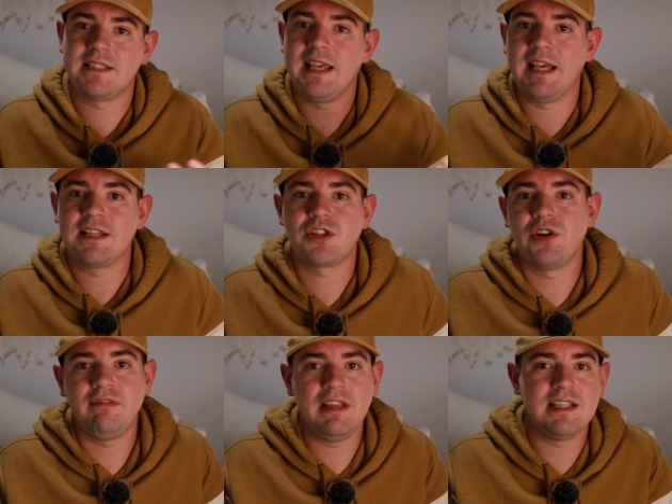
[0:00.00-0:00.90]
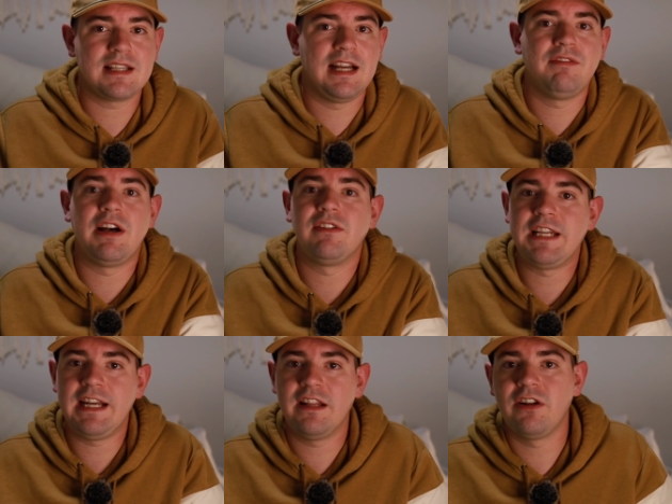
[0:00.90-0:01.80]
saying S30V is kind of
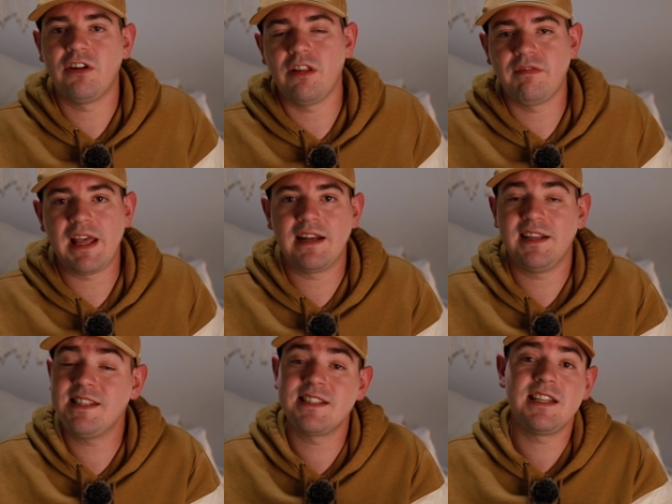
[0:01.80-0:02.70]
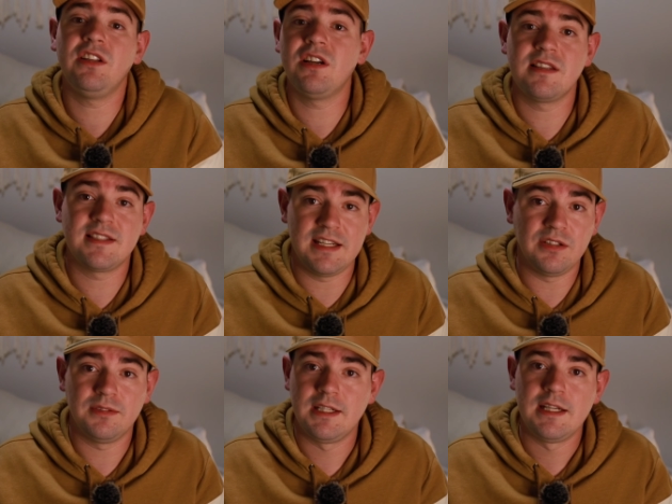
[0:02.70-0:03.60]
outdated and all of that, it's still a good
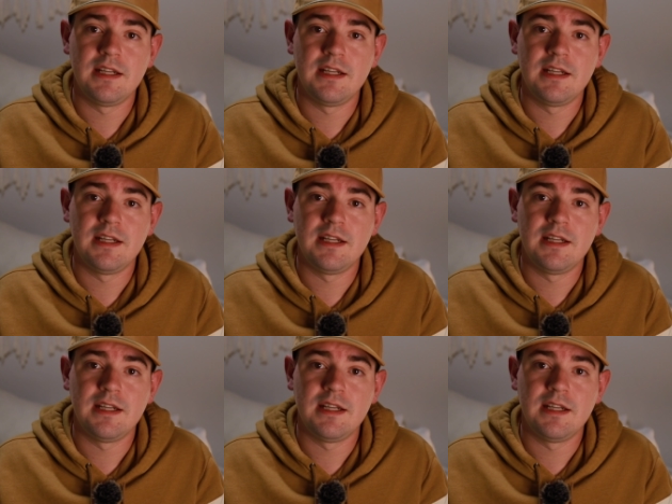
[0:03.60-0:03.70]
steel.